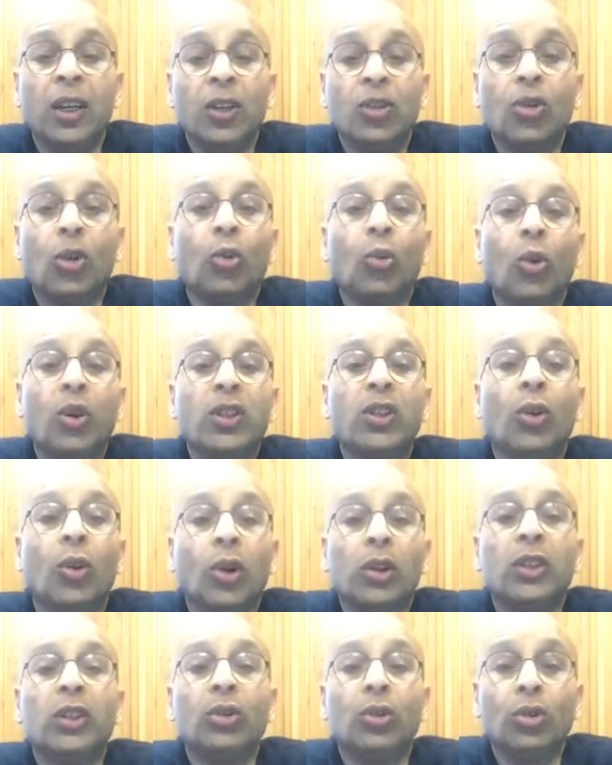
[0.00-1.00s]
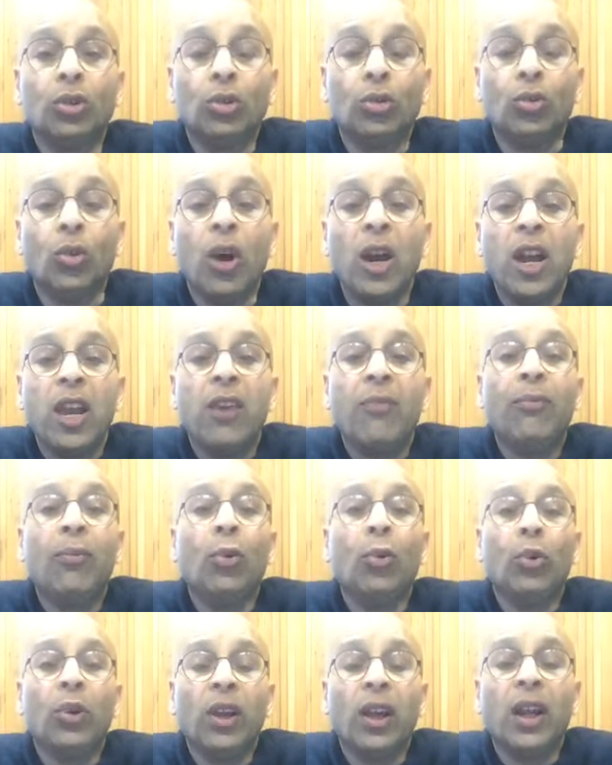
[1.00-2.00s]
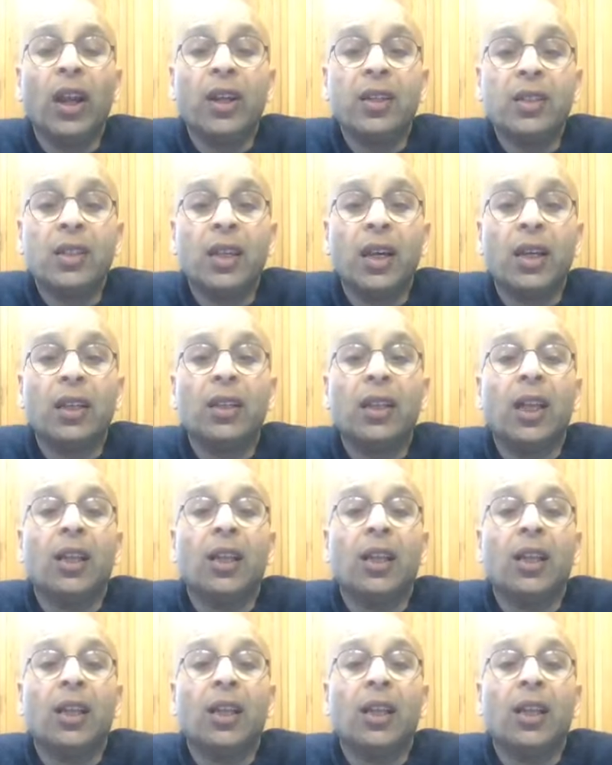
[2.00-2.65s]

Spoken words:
So it wasn't only to you. If you realize that,